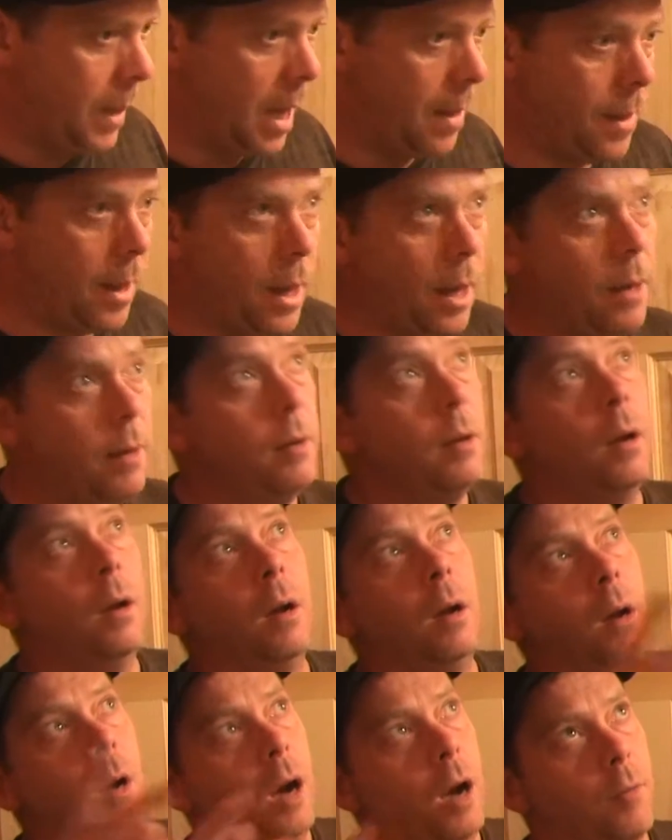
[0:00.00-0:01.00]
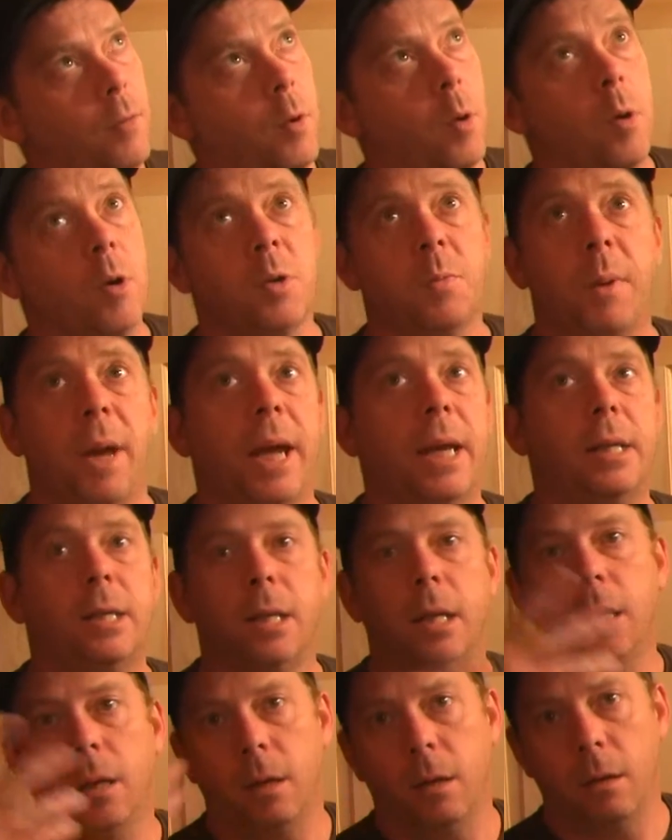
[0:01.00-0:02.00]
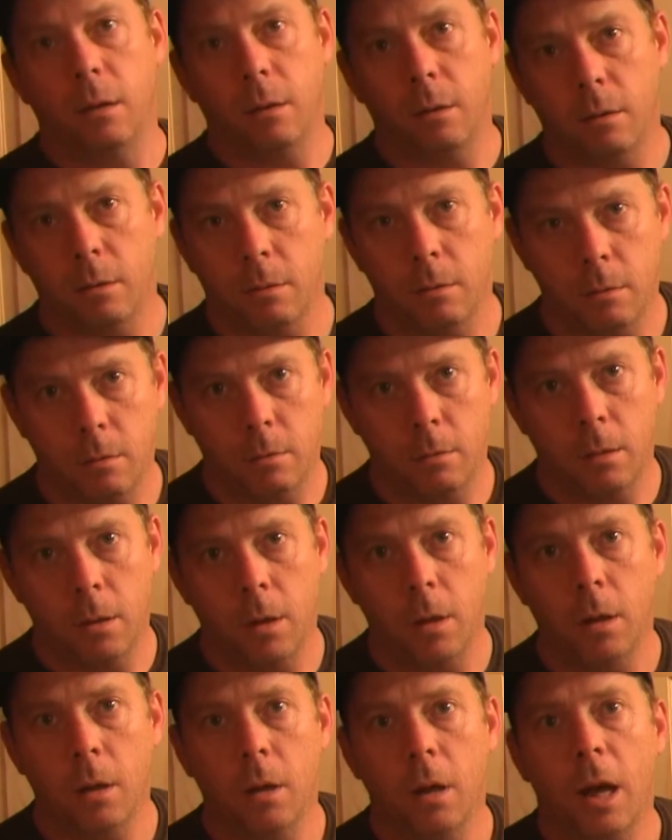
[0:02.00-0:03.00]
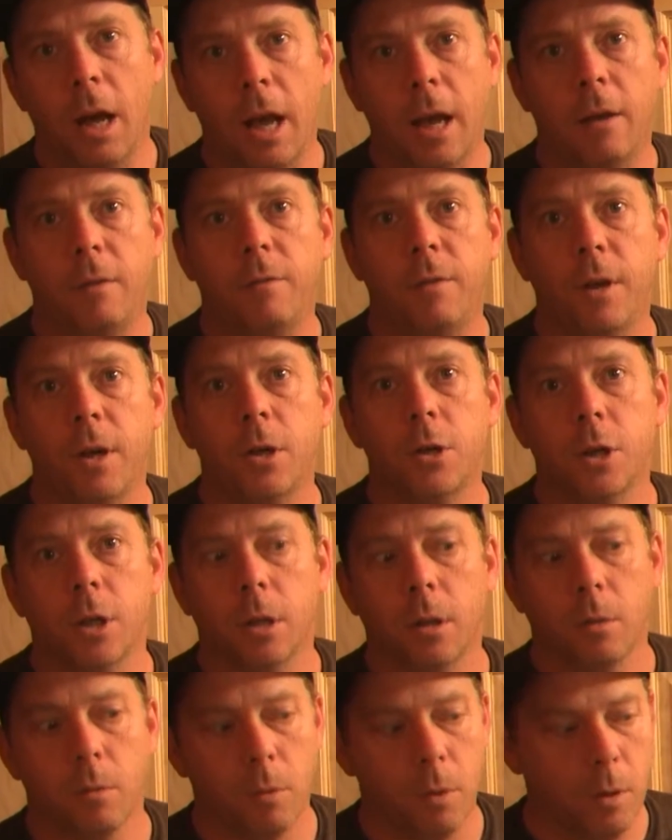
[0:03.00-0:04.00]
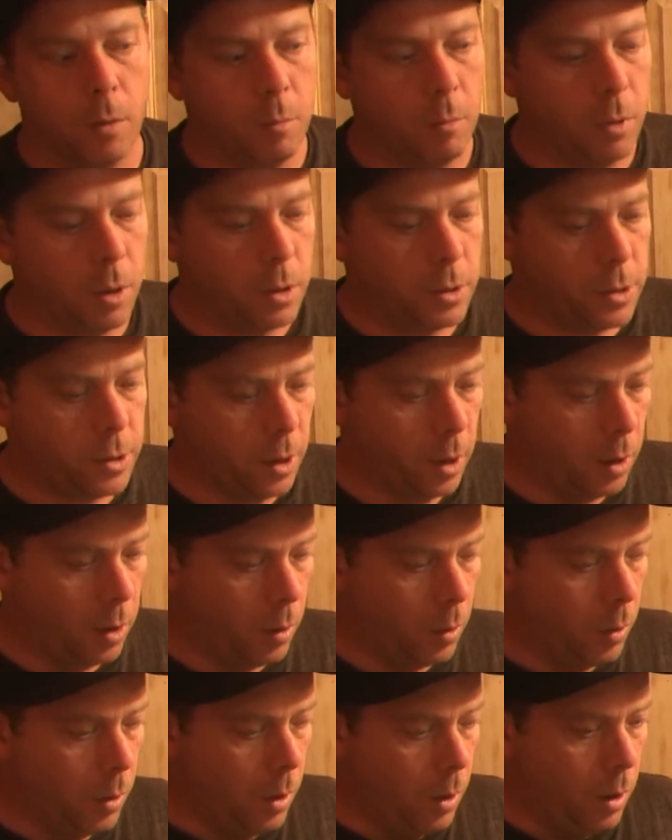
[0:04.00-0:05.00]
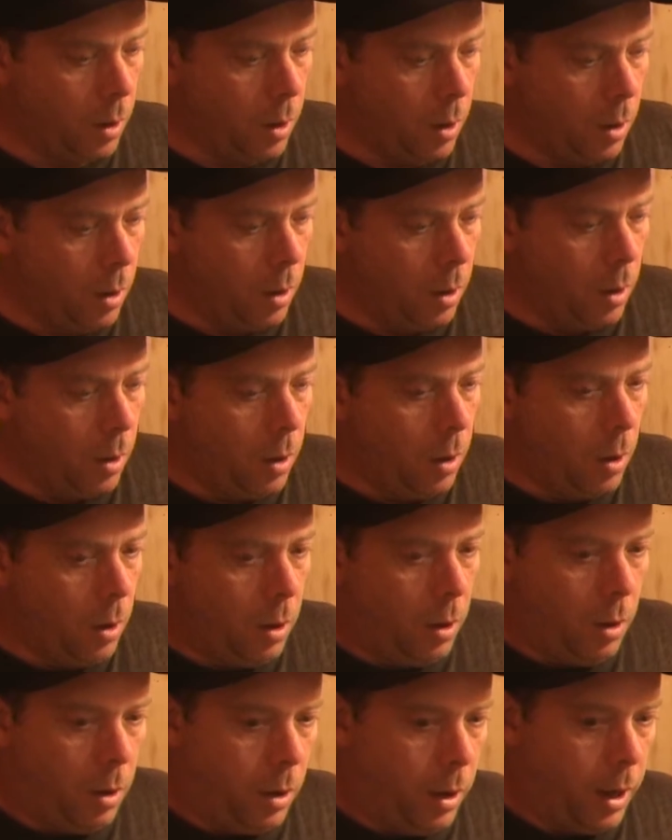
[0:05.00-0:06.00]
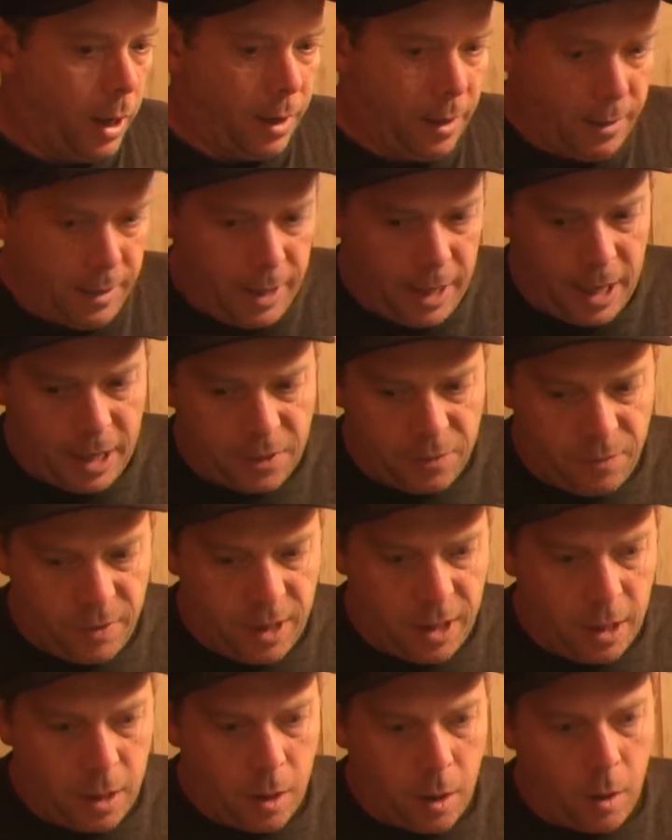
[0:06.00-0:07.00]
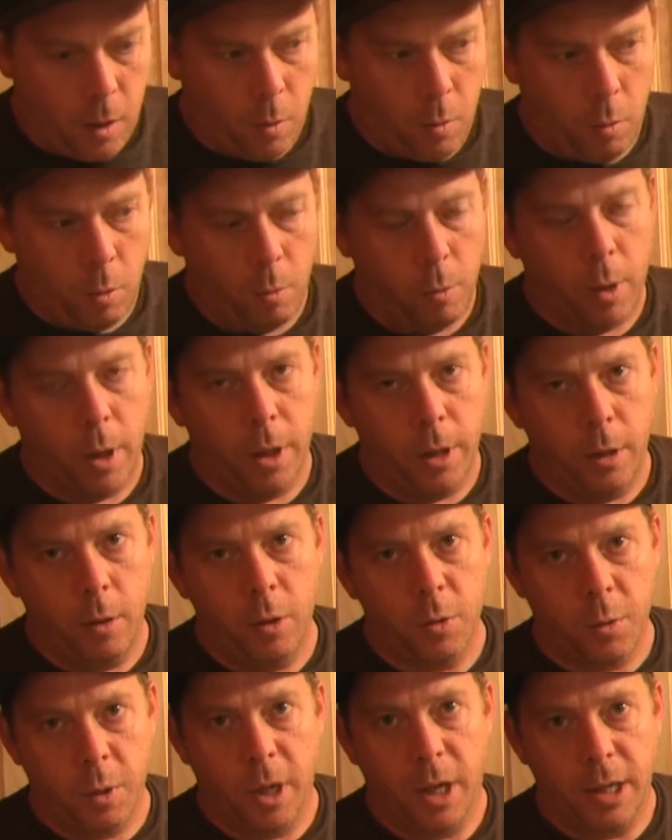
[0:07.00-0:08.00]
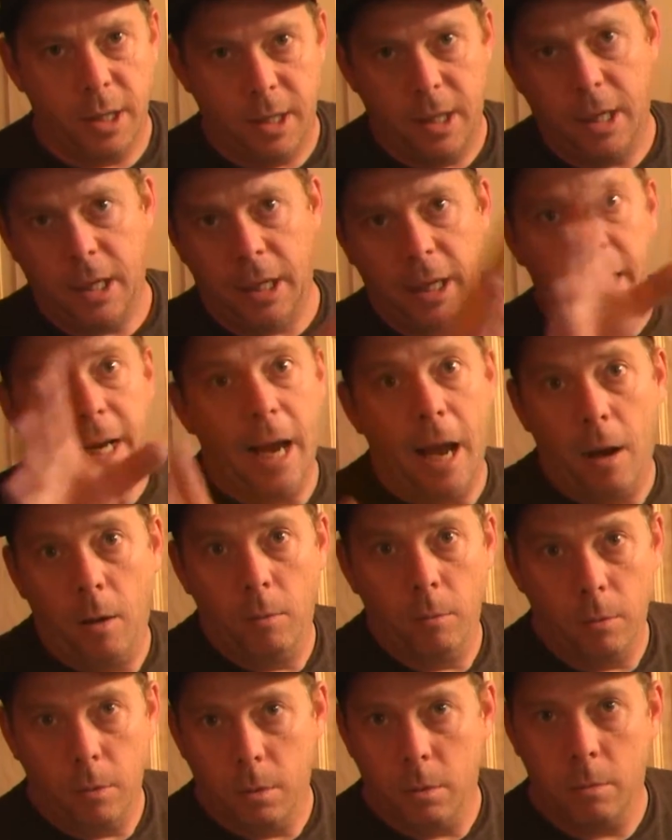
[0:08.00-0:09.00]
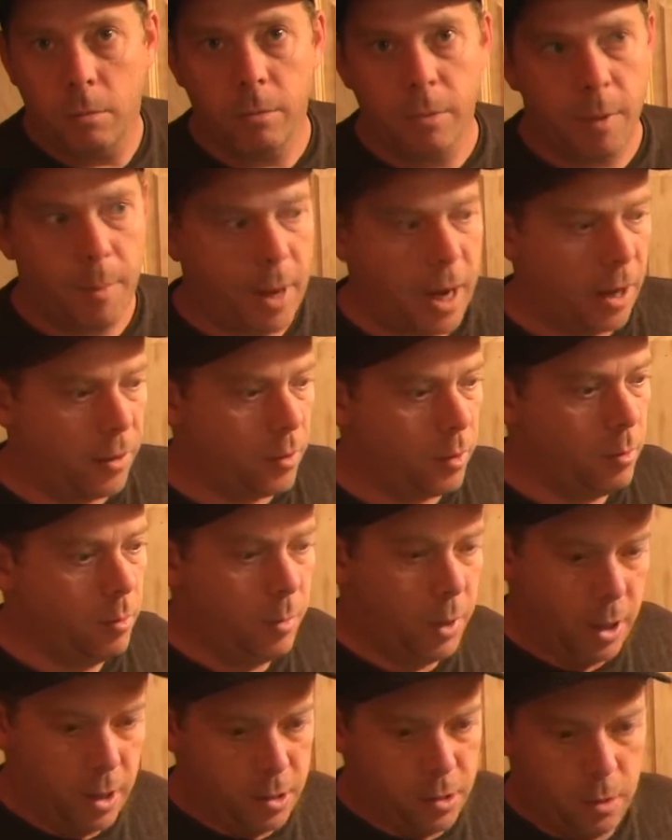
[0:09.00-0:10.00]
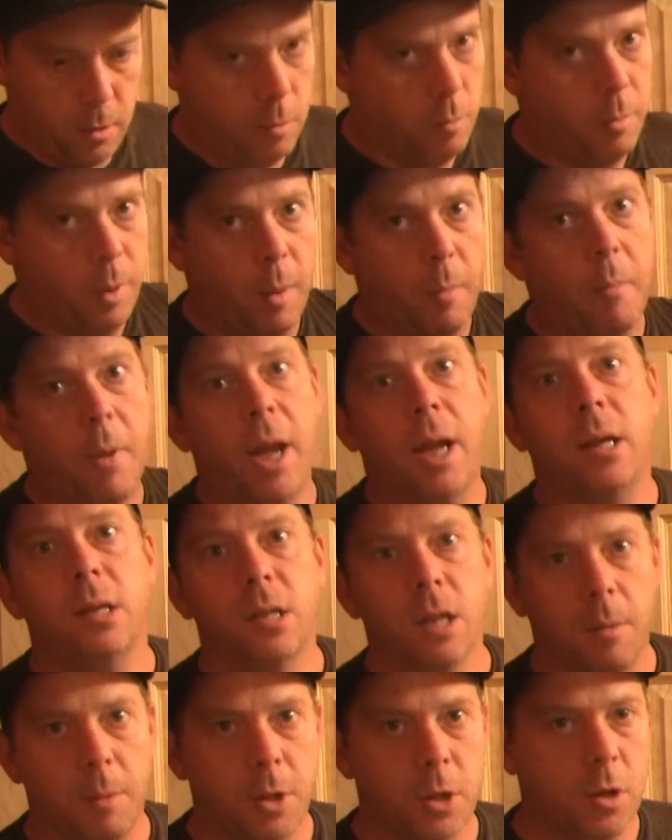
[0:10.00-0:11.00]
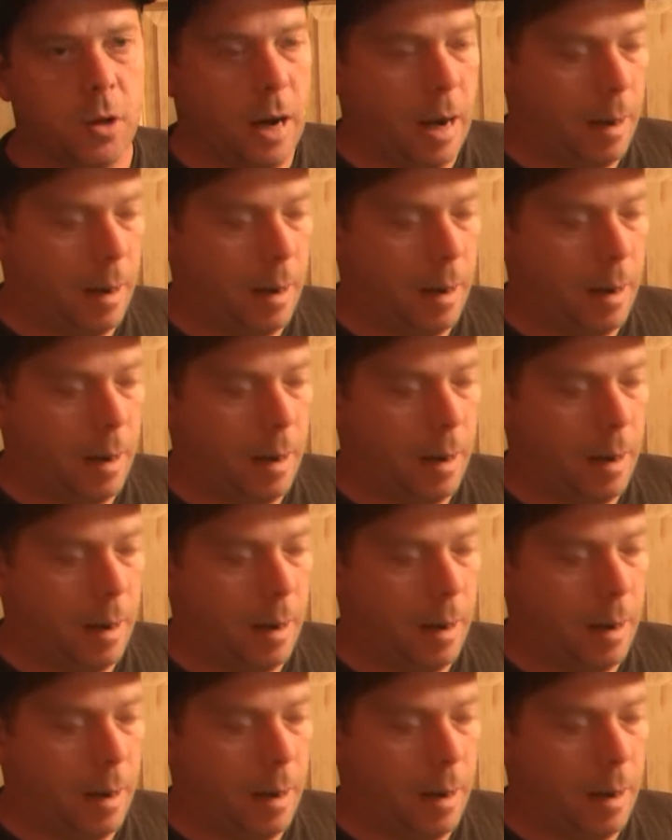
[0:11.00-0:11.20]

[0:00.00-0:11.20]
And then, of course, painting and finishing the room. So in the next video, what we're going to do is we're going to clean out the bathroom, because you would be amazed how much